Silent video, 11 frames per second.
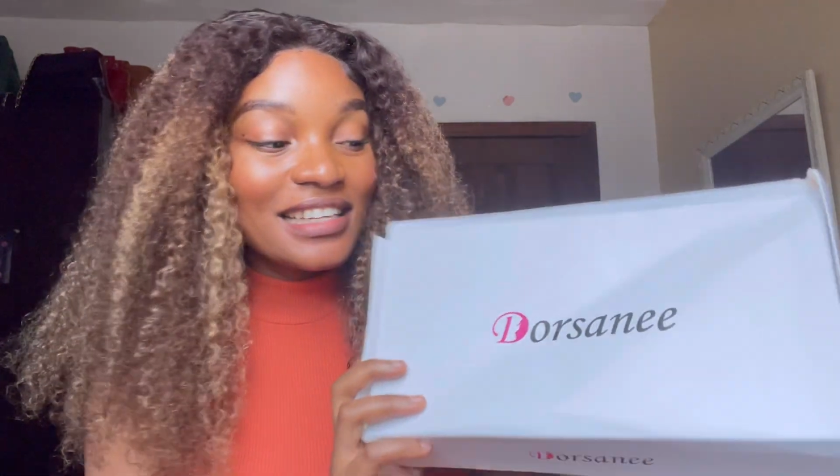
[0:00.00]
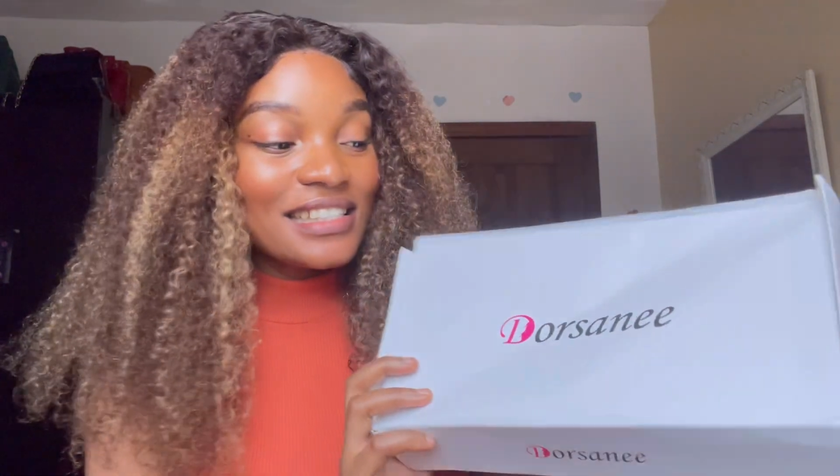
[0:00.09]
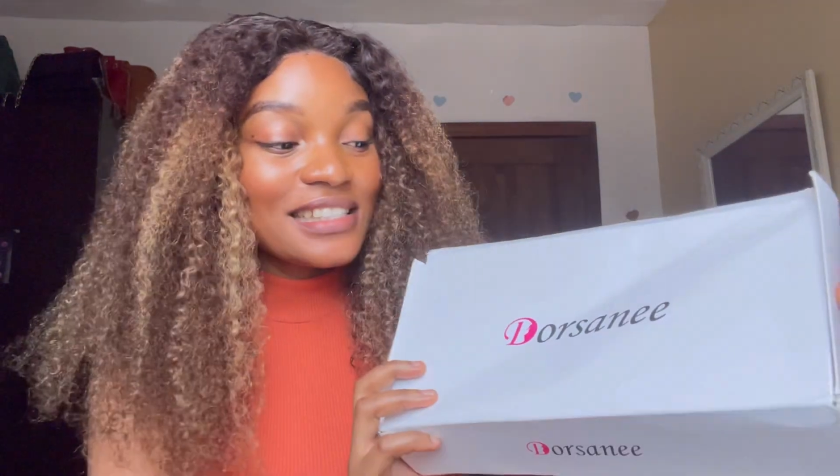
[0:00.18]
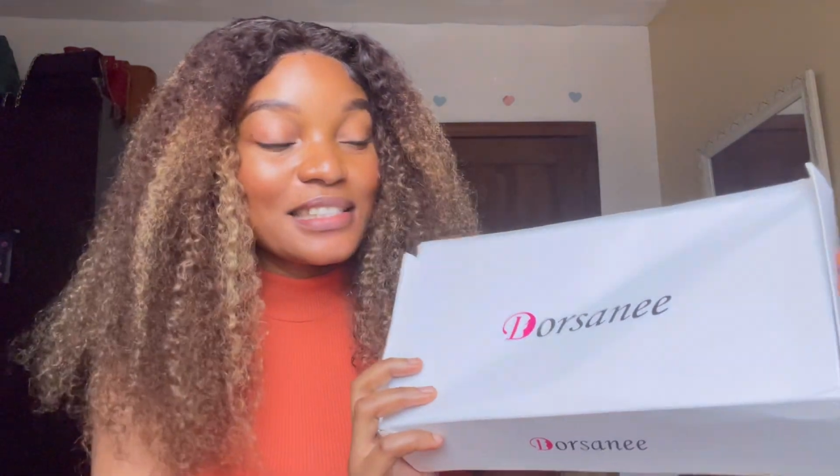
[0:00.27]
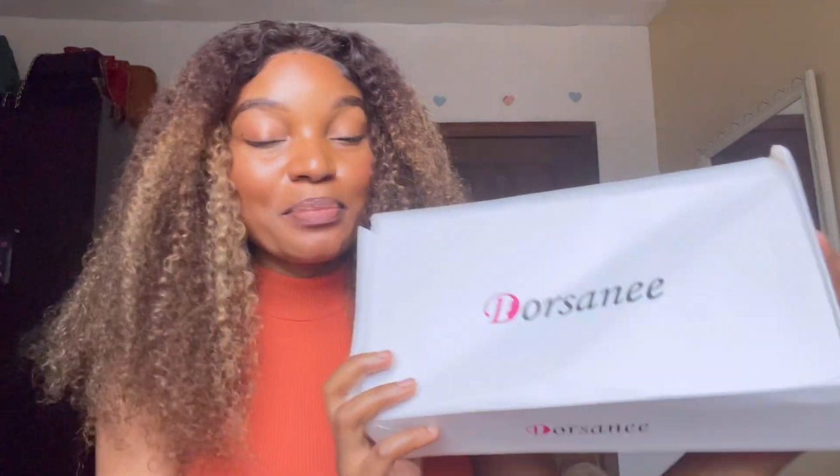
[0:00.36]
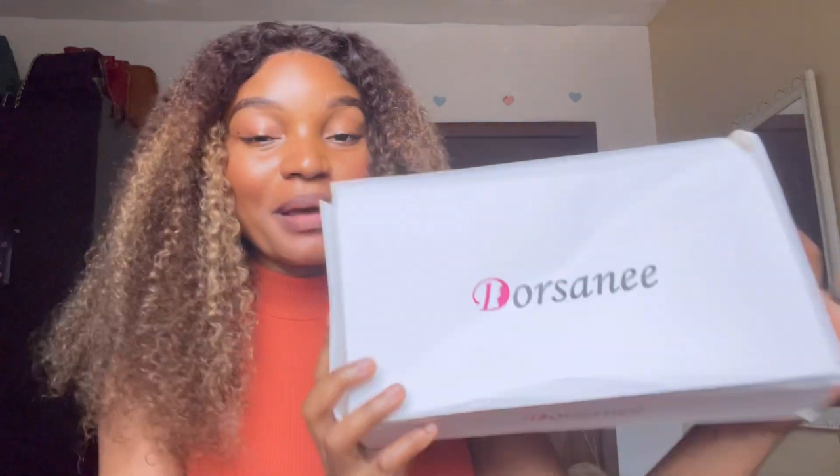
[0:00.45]

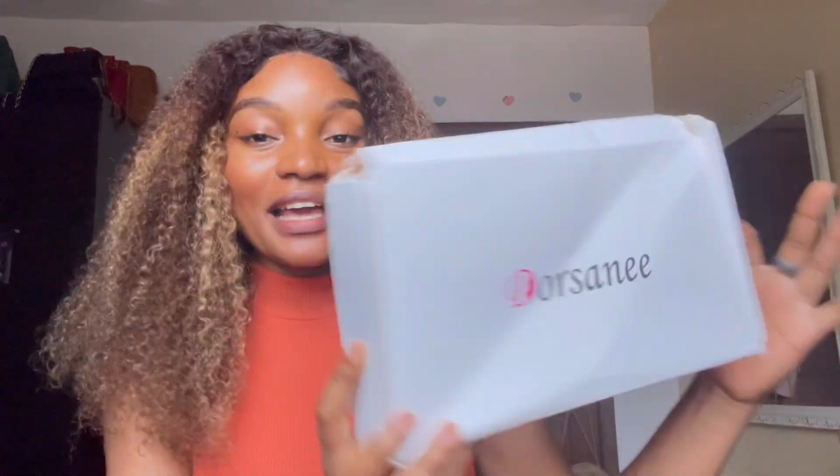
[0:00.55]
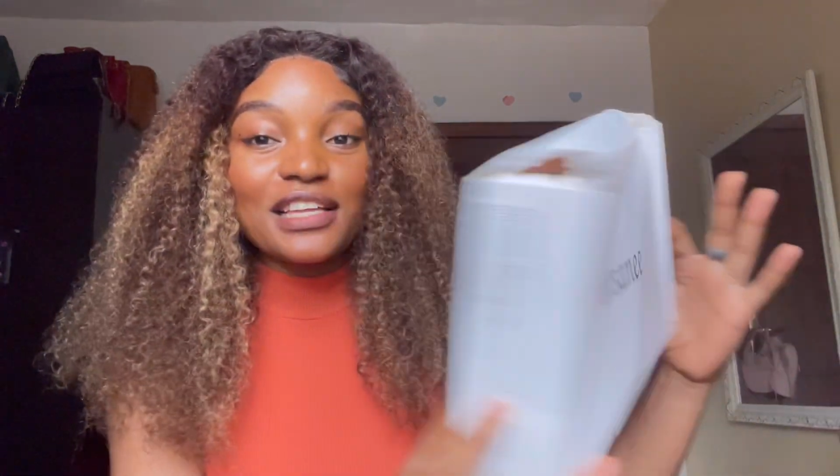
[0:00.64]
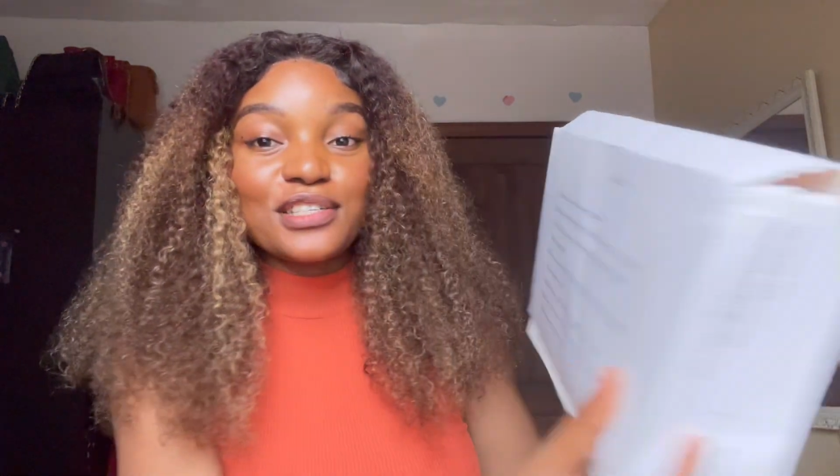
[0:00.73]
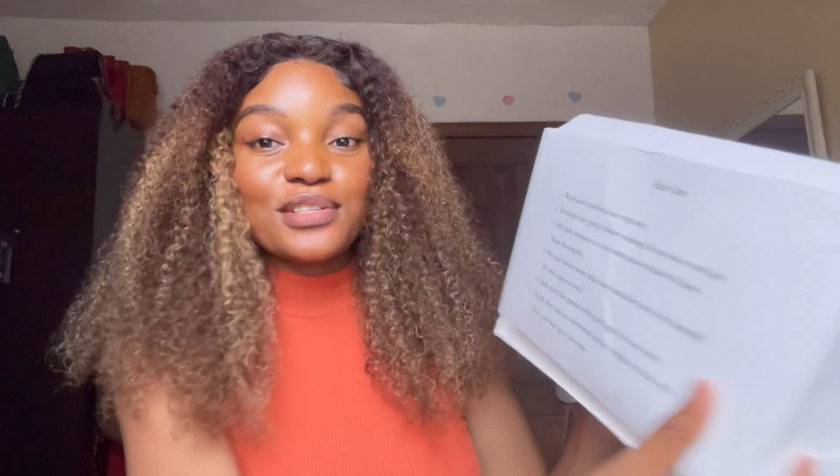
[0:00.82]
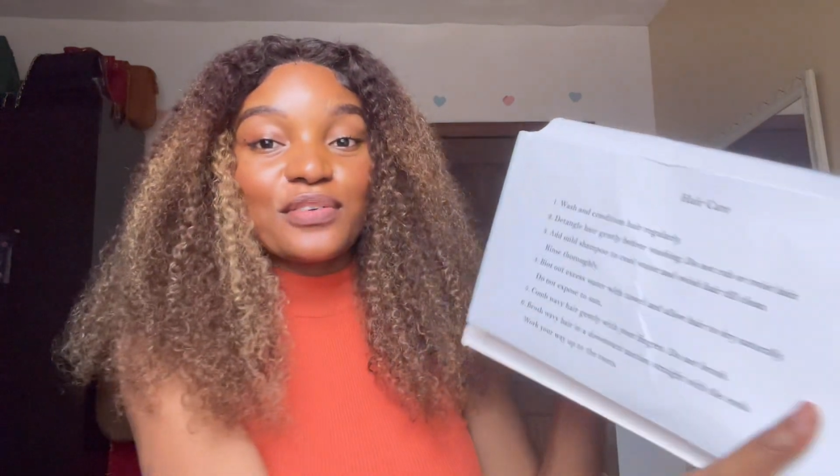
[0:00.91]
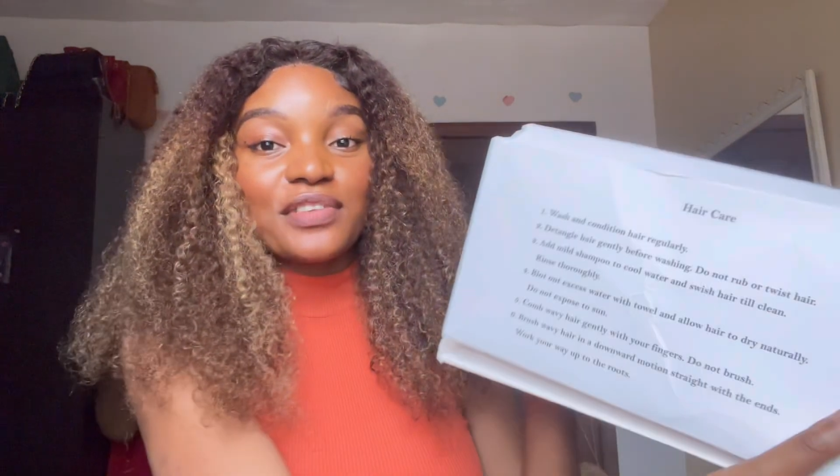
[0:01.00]
This is the
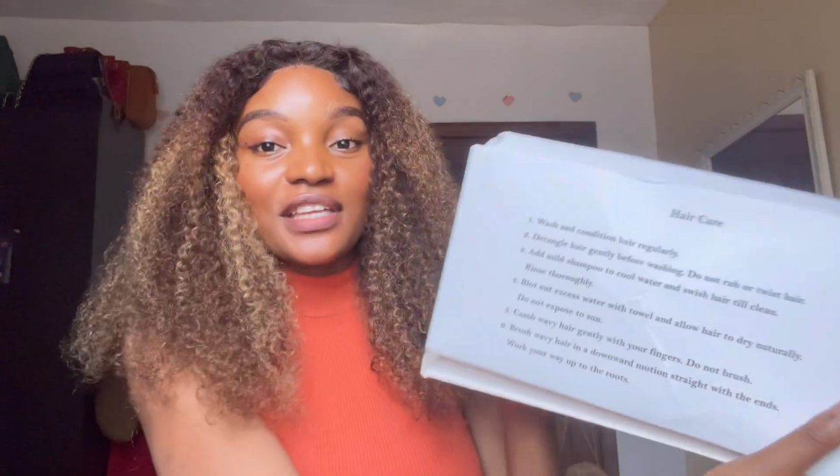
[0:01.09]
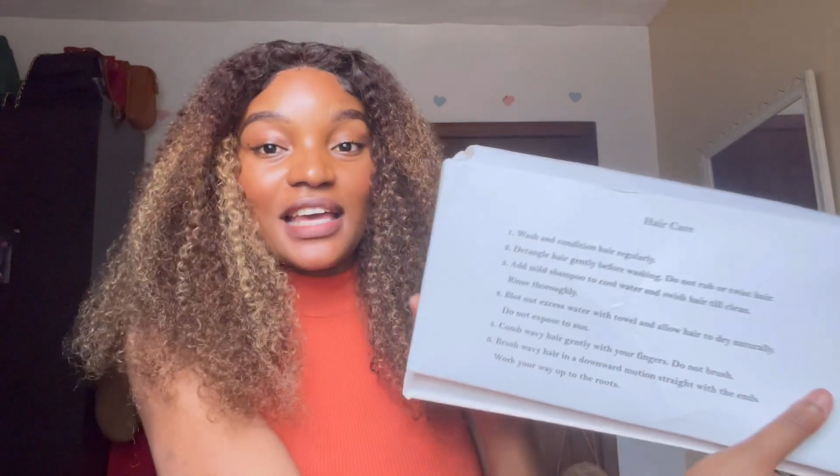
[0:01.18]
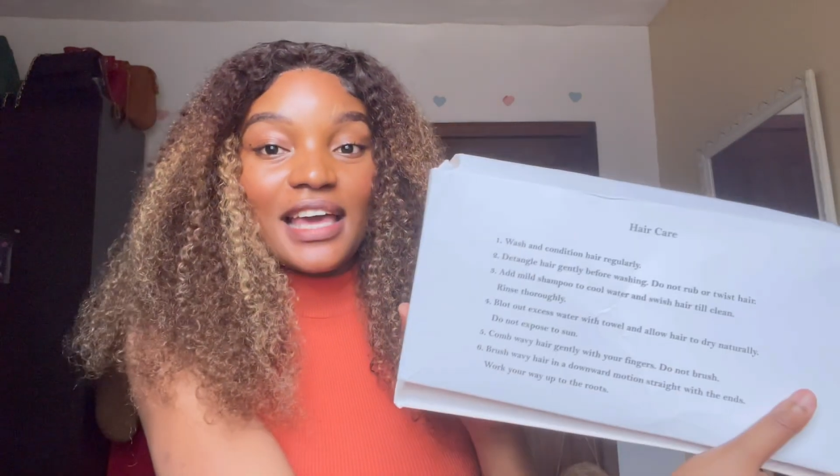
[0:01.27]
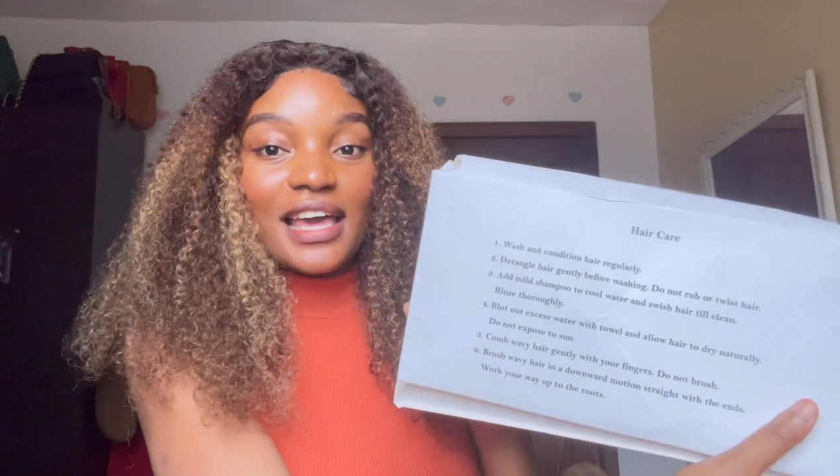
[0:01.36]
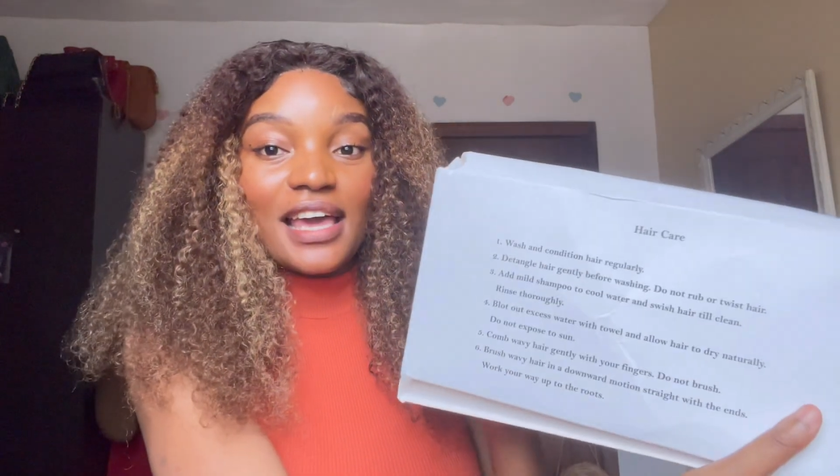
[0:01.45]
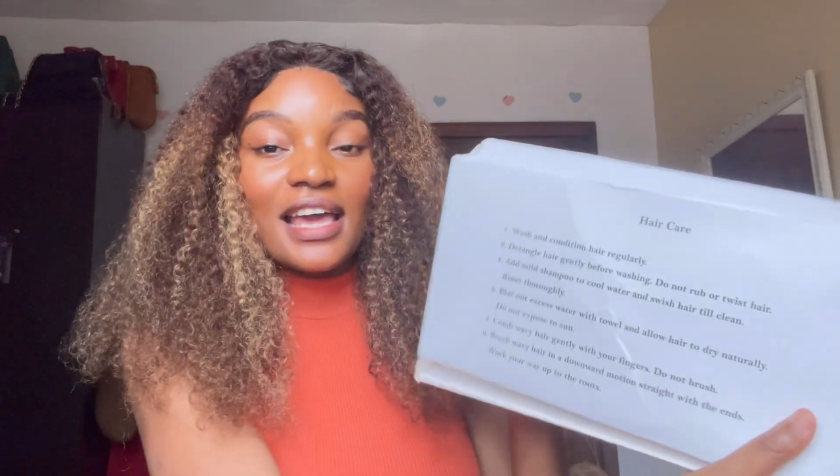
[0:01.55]
packaging of the
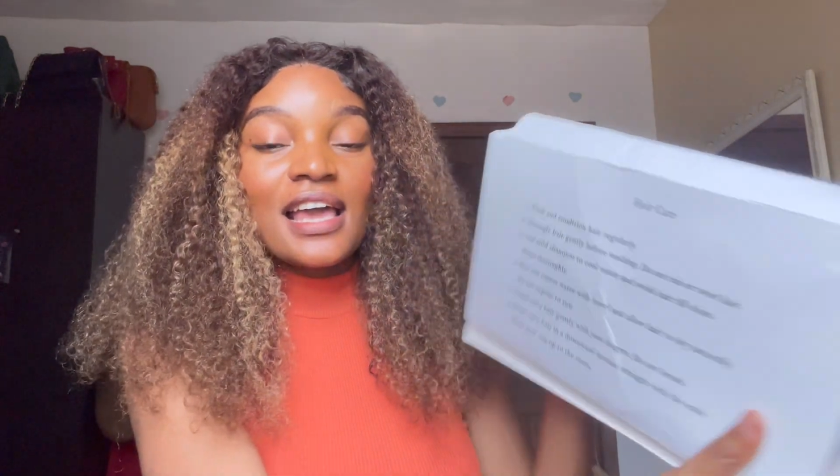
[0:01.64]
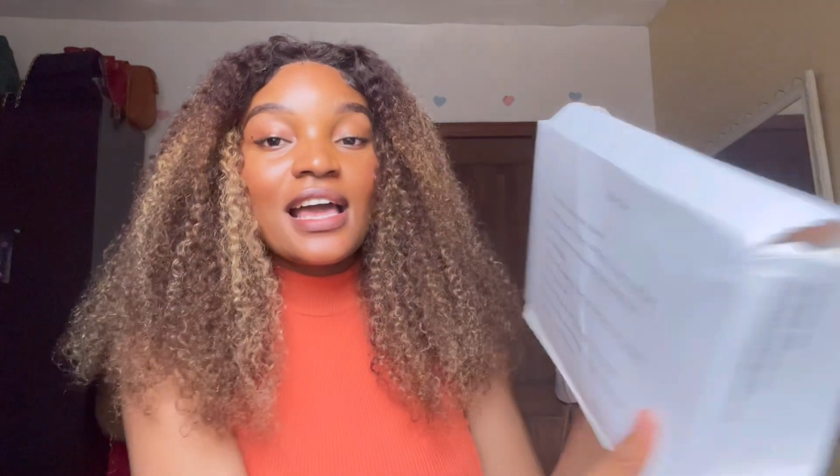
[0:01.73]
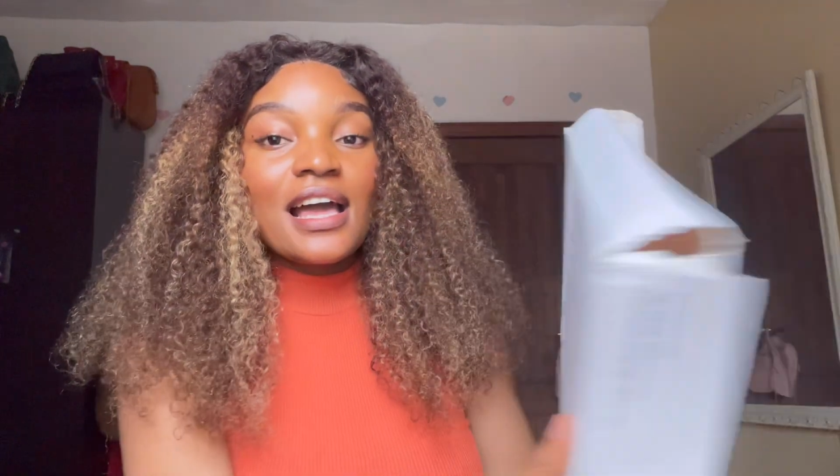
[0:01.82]
hair,